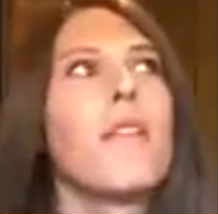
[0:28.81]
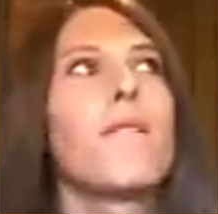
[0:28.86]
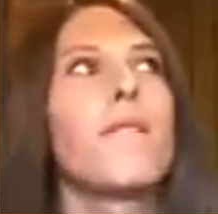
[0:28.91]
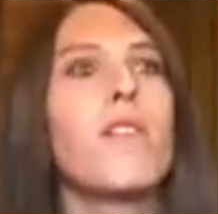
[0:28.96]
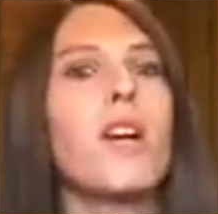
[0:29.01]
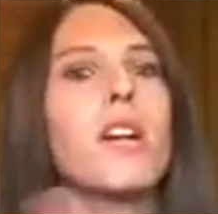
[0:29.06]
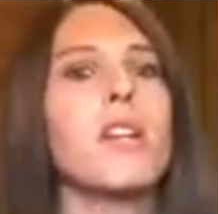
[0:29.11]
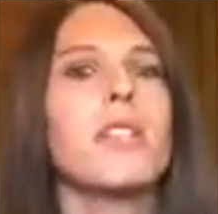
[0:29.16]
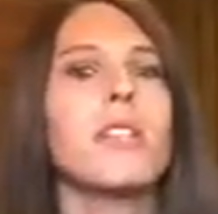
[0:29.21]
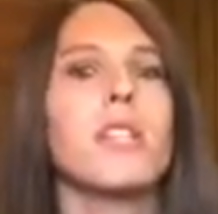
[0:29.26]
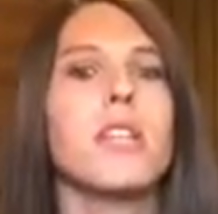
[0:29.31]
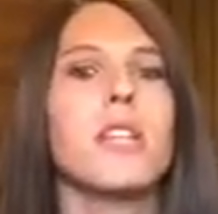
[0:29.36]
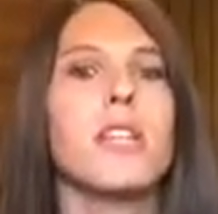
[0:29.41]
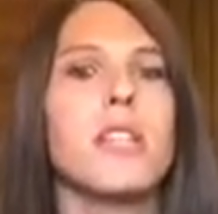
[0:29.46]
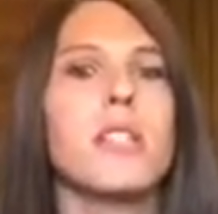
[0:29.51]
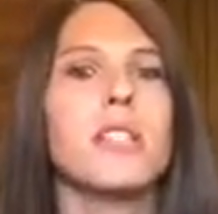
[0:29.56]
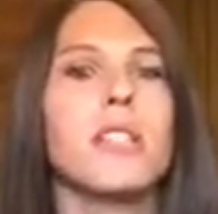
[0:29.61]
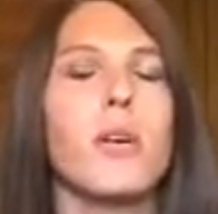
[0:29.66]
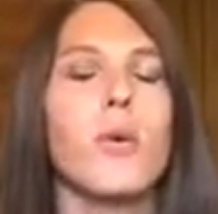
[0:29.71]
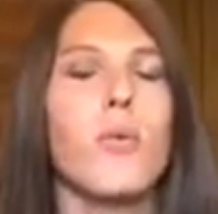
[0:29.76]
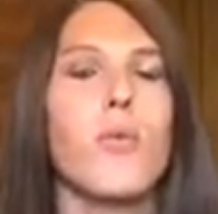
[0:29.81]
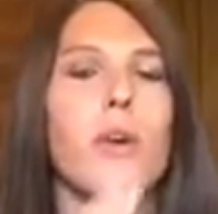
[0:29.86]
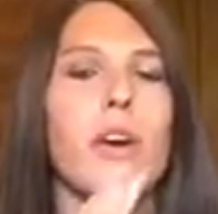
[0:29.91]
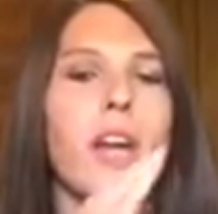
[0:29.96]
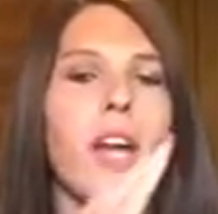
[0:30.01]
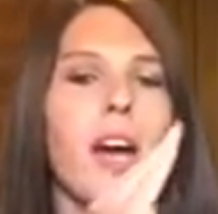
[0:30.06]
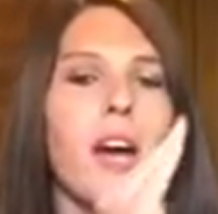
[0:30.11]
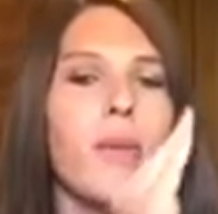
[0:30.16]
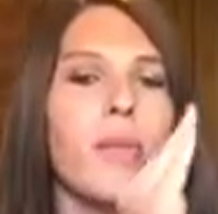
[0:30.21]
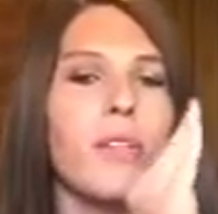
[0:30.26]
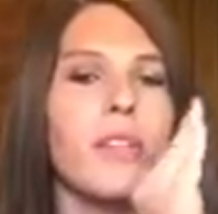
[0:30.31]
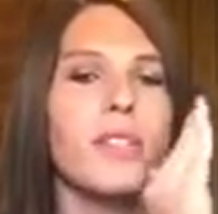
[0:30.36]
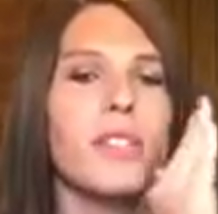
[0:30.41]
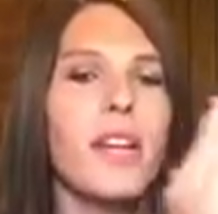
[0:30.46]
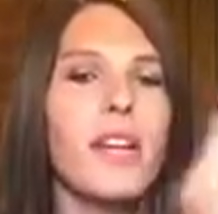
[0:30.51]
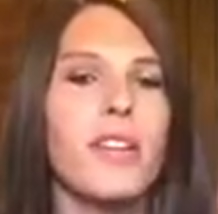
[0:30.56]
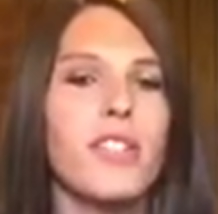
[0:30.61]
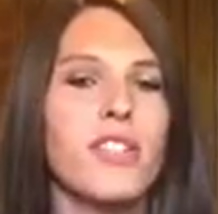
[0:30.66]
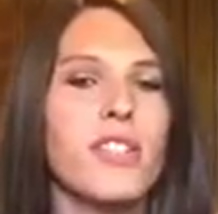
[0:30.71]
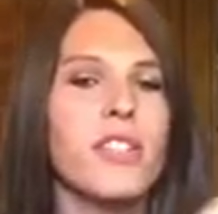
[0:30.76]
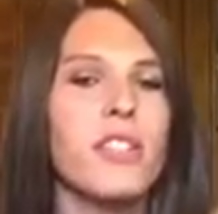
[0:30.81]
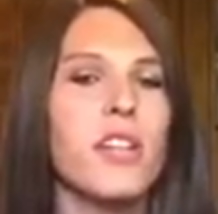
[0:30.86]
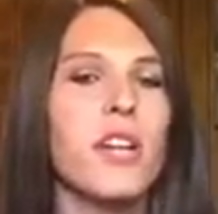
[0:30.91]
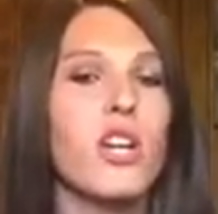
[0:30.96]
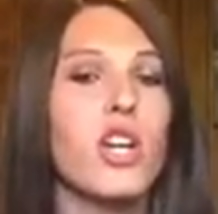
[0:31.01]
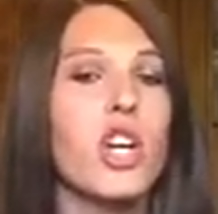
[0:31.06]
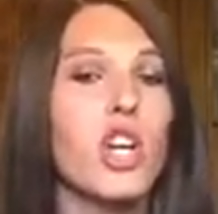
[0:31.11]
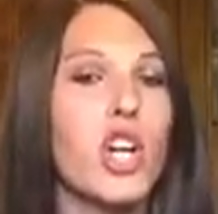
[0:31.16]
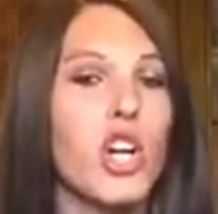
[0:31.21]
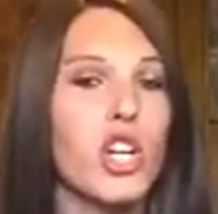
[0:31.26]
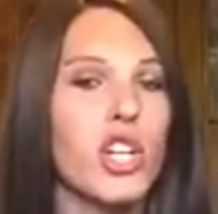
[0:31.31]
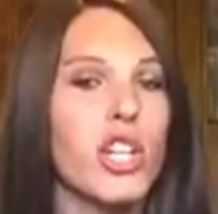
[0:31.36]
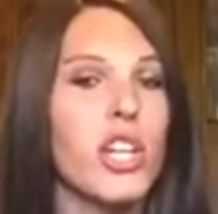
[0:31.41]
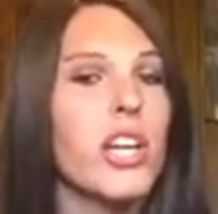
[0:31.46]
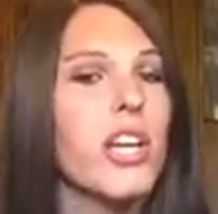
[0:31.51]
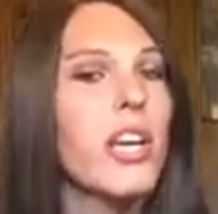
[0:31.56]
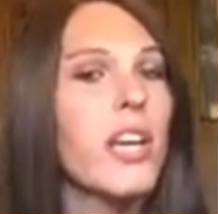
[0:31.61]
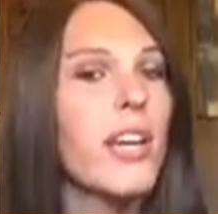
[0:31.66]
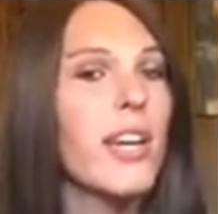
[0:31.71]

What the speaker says: versus when I was a just girly